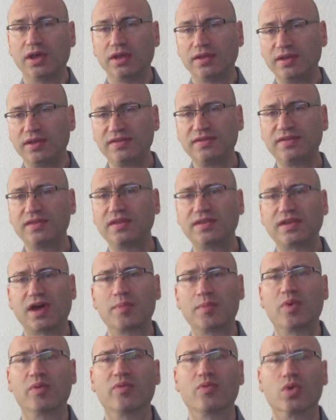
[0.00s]
This is the
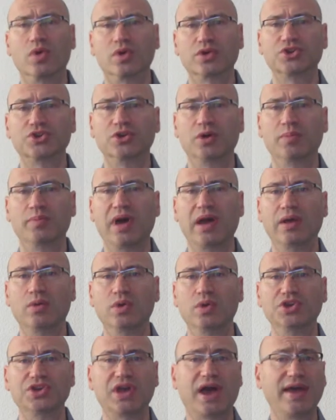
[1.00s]
type of workshop I
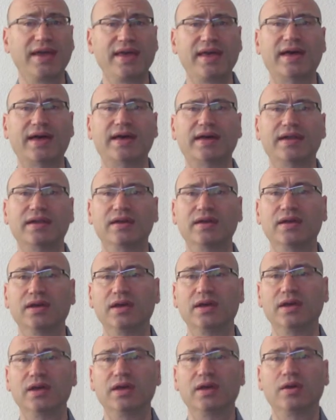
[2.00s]
wish I had
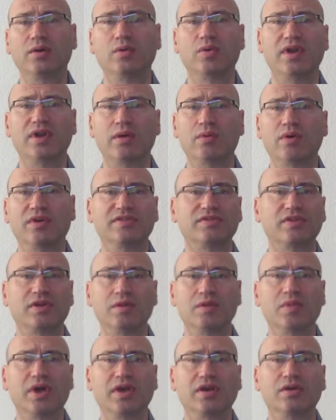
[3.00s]
when I was
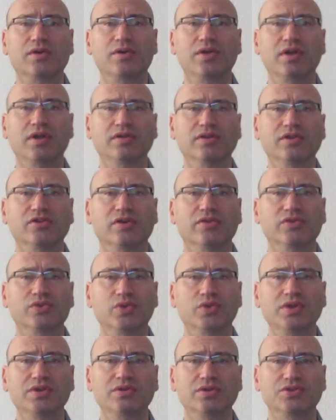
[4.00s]
starting my career in the
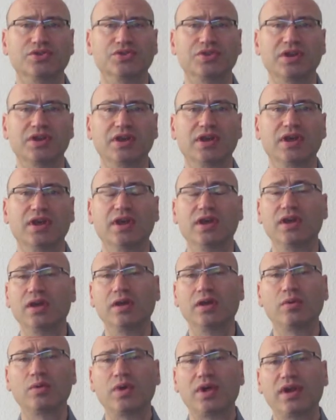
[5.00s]
software industry,
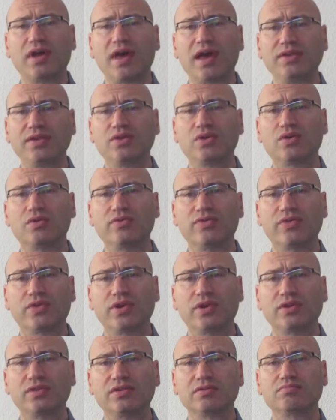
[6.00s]
where I had to
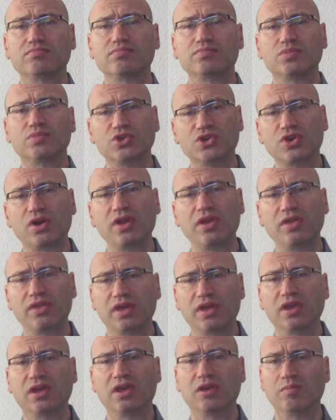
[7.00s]
confront shoddy
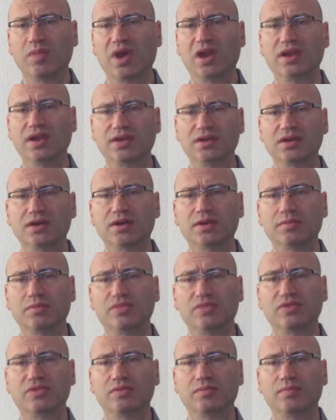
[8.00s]
thinking many
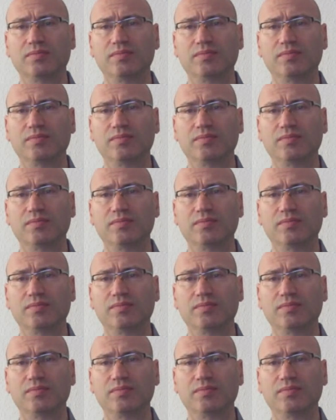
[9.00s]
times.